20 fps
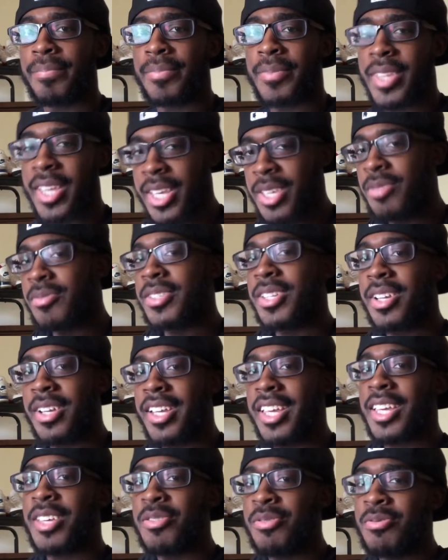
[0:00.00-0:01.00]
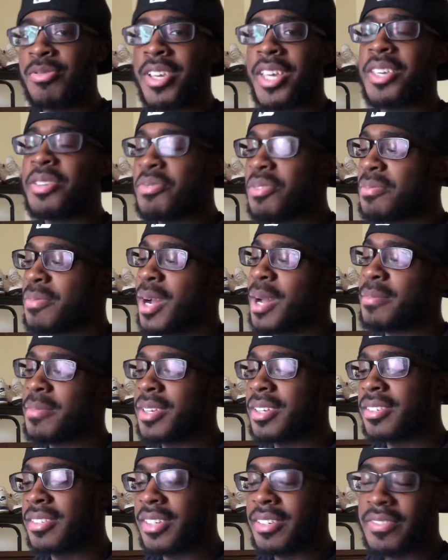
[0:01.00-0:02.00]
Can you tell? Can you can you remind
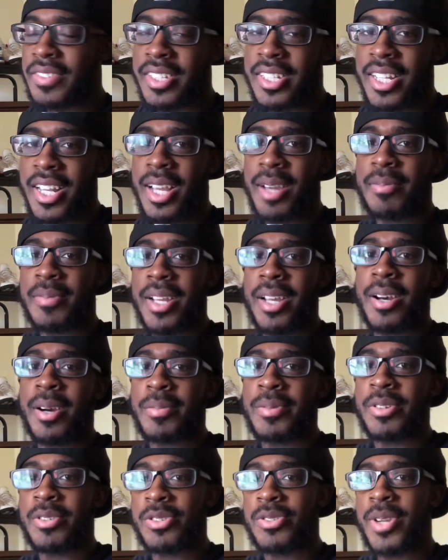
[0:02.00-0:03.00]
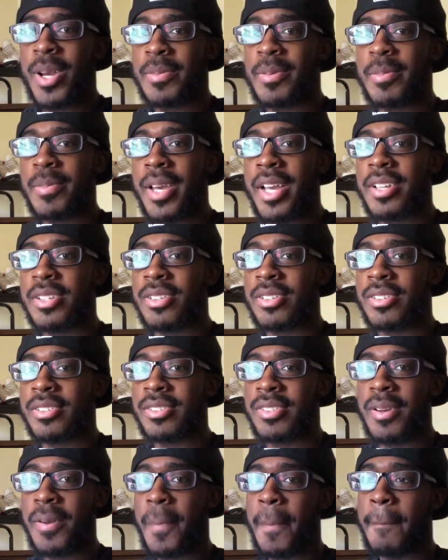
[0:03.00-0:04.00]
me of the time that Upchurch dropped a bad song?
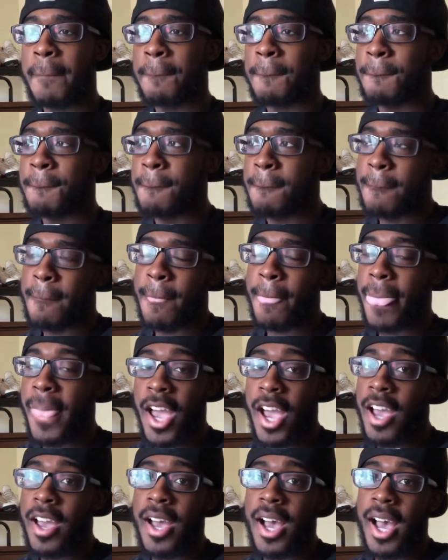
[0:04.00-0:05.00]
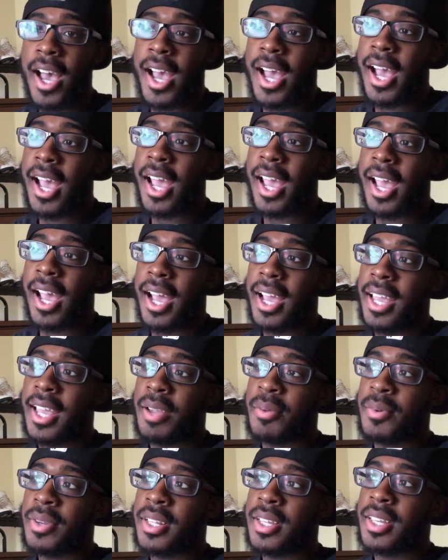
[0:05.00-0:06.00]
I I I, I
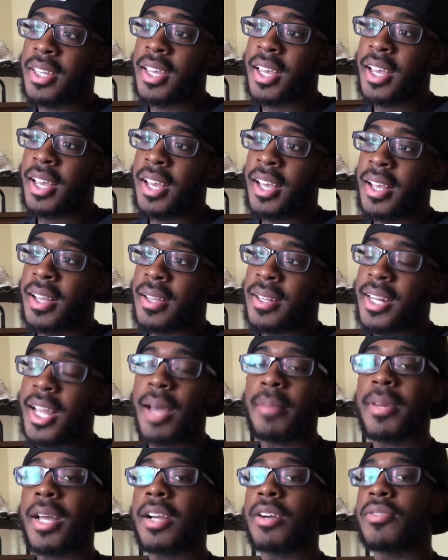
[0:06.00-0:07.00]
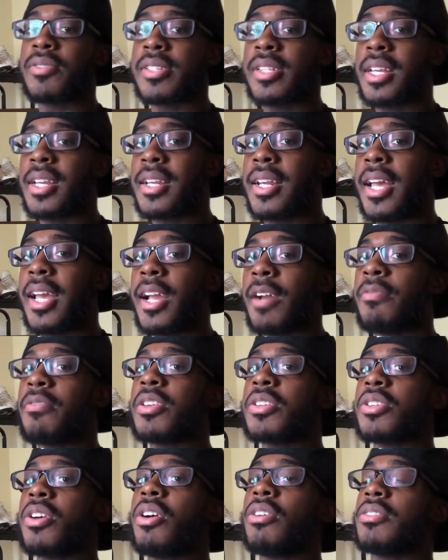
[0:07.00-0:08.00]
ain't really now I'm not gonna say that every
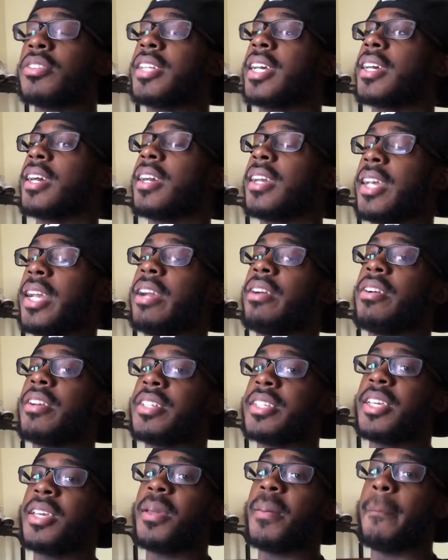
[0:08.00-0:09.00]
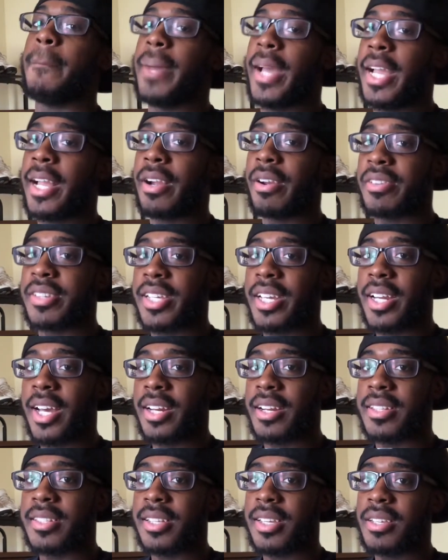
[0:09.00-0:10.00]
song is like a guaranteed banger, ten
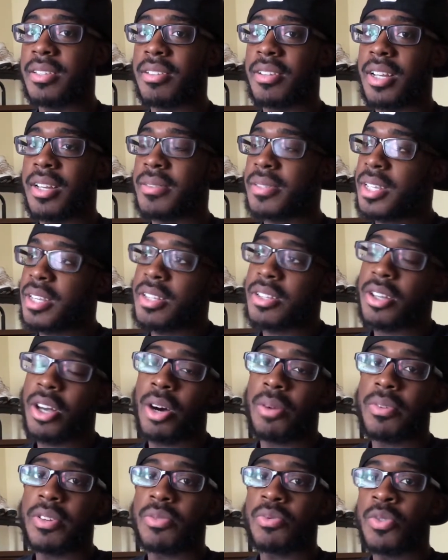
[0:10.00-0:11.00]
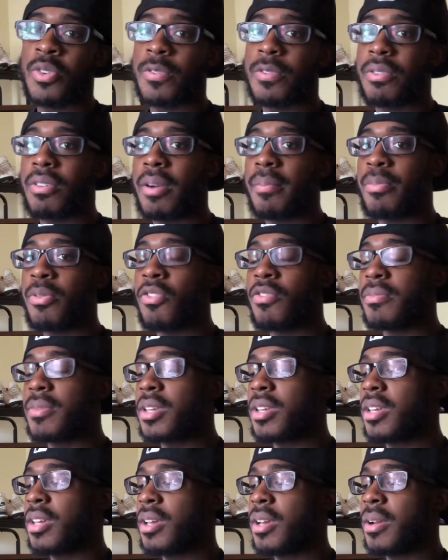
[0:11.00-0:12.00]
out of ten. You know what I'm saying? There's always room for improvement.
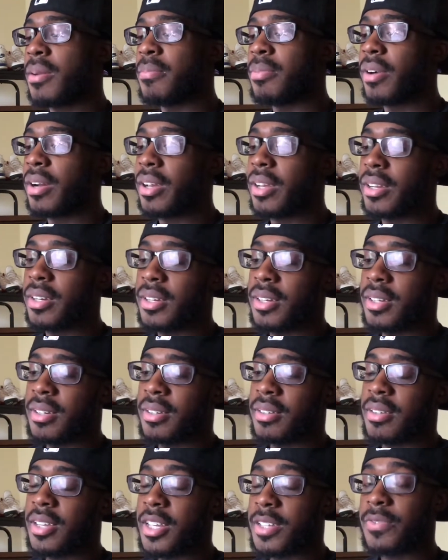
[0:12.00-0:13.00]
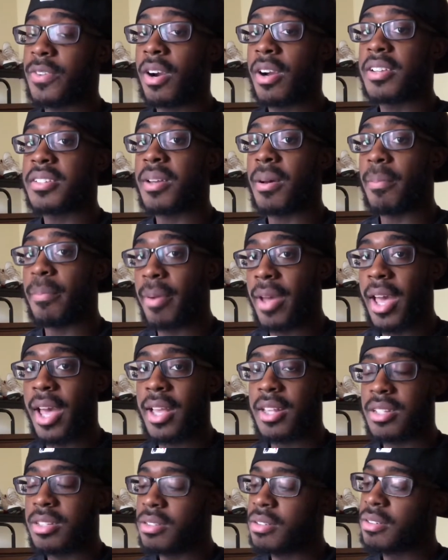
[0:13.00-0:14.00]
But as far as a
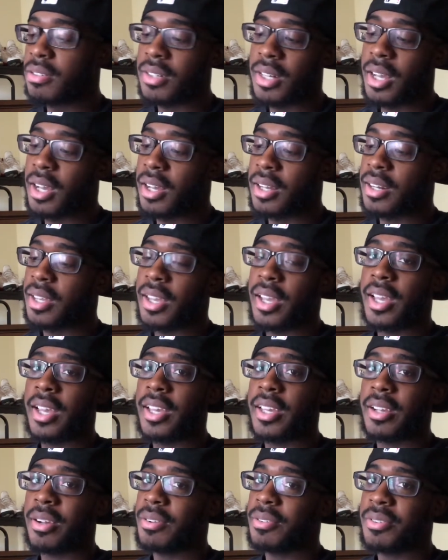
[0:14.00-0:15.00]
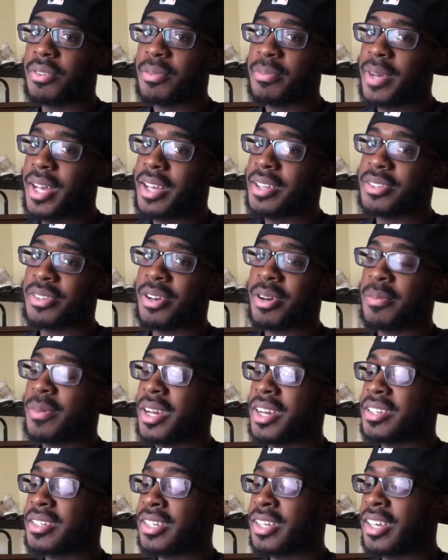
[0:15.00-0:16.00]
bad song, nah, nigga, I ain't heard no bad song by
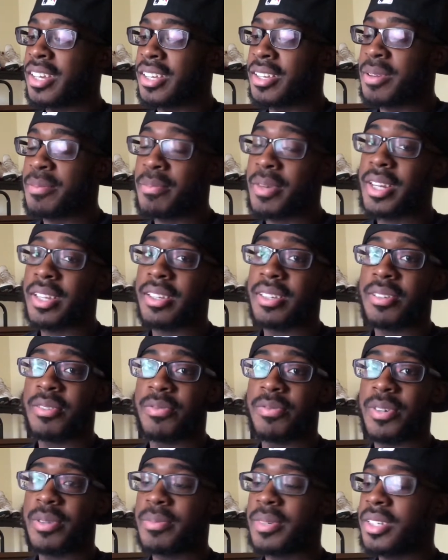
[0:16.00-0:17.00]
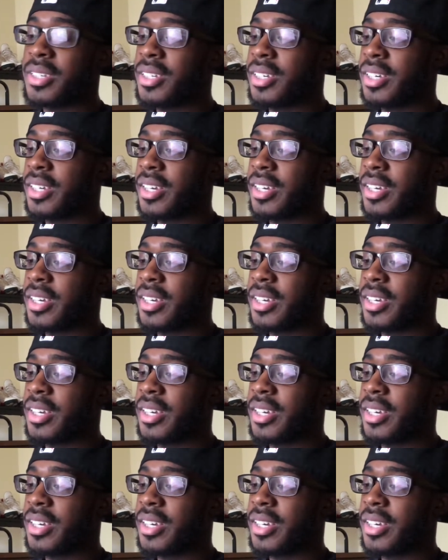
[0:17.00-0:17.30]
this nigga in a minute. You feel me?